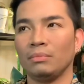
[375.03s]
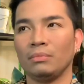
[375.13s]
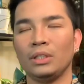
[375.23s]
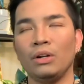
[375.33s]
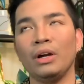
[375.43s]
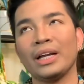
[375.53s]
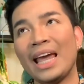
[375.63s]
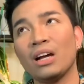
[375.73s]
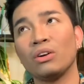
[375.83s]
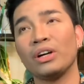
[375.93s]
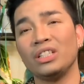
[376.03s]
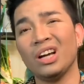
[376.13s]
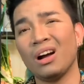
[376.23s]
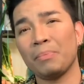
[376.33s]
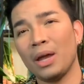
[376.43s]
no, a cat or a
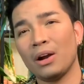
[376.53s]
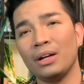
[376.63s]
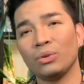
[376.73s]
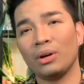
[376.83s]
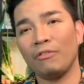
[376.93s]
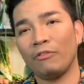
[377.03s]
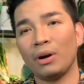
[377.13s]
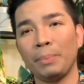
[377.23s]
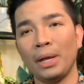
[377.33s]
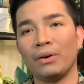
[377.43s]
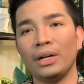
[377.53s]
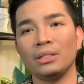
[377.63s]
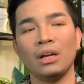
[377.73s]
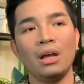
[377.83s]
dog parent or a fur parent,